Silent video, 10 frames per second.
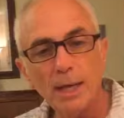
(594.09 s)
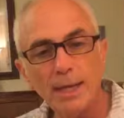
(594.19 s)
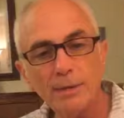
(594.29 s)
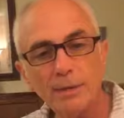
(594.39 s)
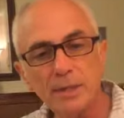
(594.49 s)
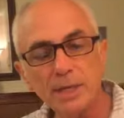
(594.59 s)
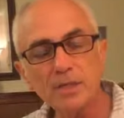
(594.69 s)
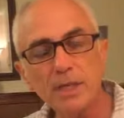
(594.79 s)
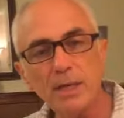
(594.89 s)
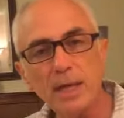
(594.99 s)
and the next
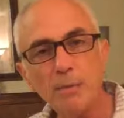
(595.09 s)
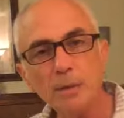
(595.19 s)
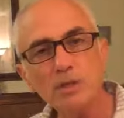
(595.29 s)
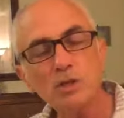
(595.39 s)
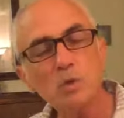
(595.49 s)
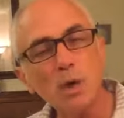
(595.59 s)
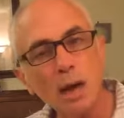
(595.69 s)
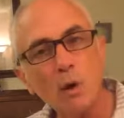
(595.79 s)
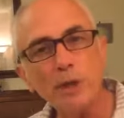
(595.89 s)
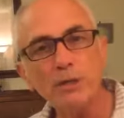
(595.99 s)
day he came in, I says, well,
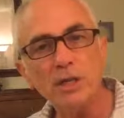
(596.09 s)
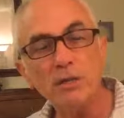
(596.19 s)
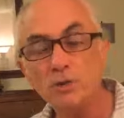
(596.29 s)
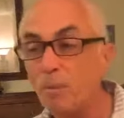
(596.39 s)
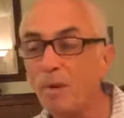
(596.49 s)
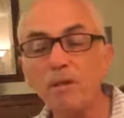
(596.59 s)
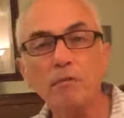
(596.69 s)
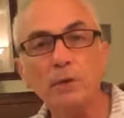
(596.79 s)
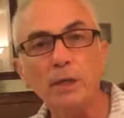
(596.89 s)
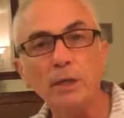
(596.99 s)
how are you today? He goes, I'm about a
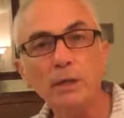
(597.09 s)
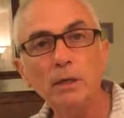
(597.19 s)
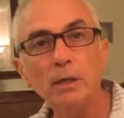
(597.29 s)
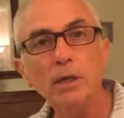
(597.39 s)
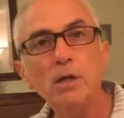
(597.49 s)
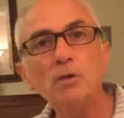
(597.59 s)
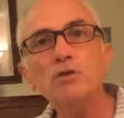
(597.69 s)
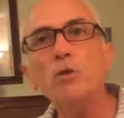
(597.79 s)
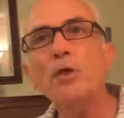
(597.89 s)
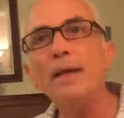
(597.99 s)
3.
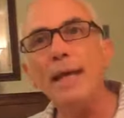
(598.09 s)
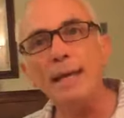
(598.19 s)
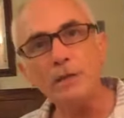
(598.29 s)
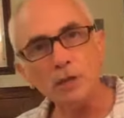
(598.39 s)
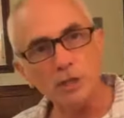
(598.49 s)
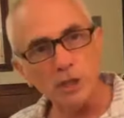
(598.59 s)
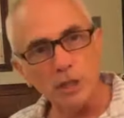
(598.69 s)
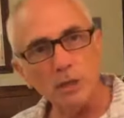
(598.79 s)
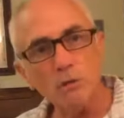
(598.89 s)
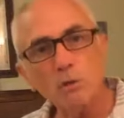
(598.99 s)
So that
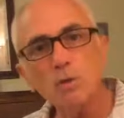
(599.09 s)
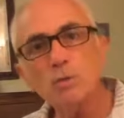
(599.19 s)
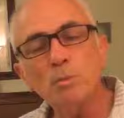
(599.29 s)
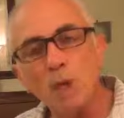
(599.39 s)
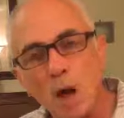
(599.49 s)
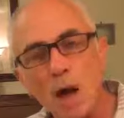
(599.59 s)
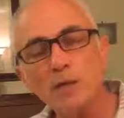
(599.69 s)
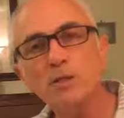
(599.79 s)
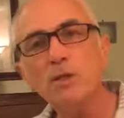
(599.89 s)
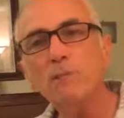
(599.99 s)
energy was
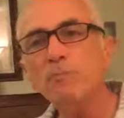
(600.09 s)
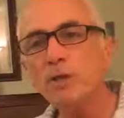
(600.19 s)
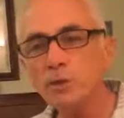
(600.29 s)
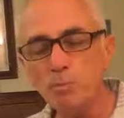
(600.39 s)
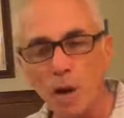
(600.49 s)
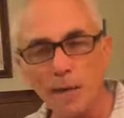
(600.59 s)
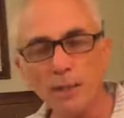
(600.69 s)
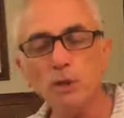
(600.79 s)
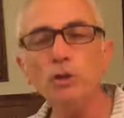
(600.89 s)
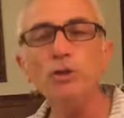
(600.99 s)
blocked his body
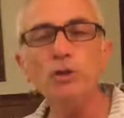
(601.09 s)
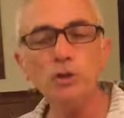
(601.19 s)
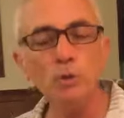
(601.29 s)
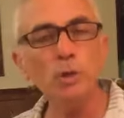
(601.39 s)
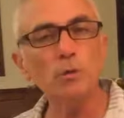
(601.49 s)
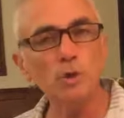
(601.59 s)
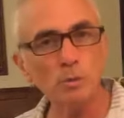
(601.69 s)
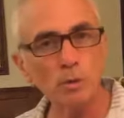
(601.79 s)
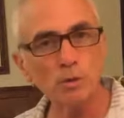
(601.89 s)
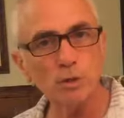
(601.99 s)
couldn't do what it was
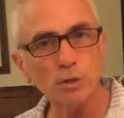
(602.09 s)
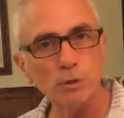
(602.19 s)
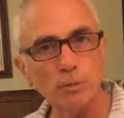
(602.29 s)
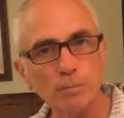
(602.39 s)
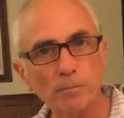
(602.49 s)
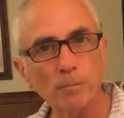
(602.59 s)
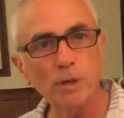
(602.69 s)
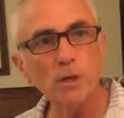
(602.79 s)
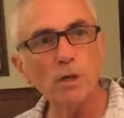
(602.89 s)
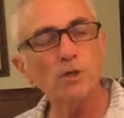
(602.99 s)
supposed to do.
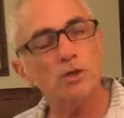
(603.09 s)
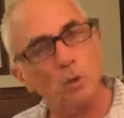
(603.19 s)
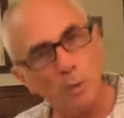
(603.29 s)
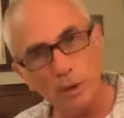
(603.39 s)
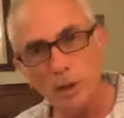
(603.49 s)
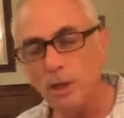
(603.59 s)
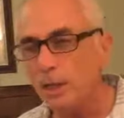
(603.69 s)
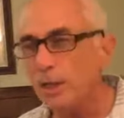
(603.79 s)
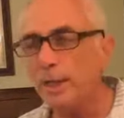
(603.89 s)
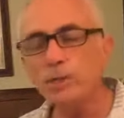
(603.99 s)
So when
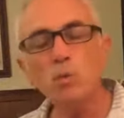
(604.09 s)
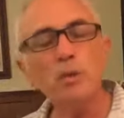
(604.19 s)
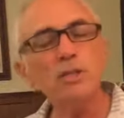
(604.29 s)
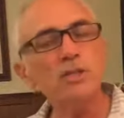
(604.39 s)
it's one of the